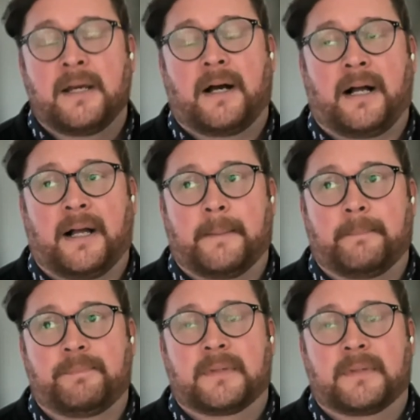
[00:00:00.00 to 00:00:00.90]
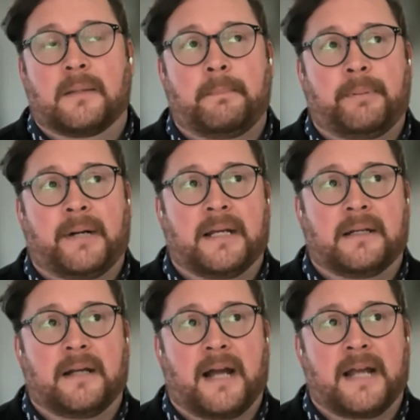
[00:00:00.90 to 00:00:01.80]

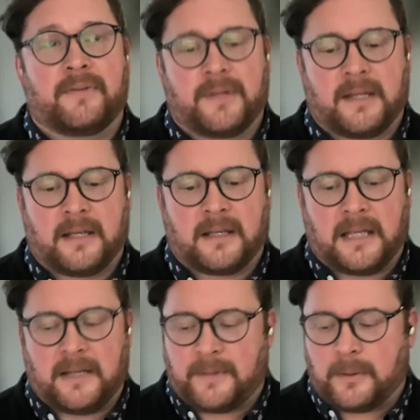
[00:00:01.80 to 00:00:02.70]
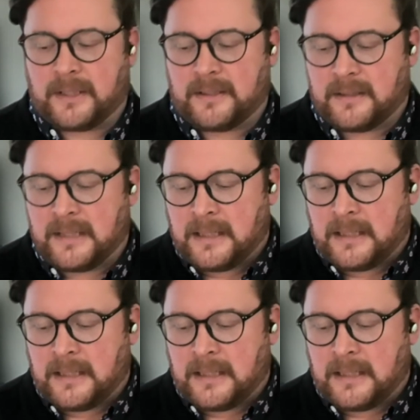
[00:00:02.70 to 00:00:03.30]
But I think if you can,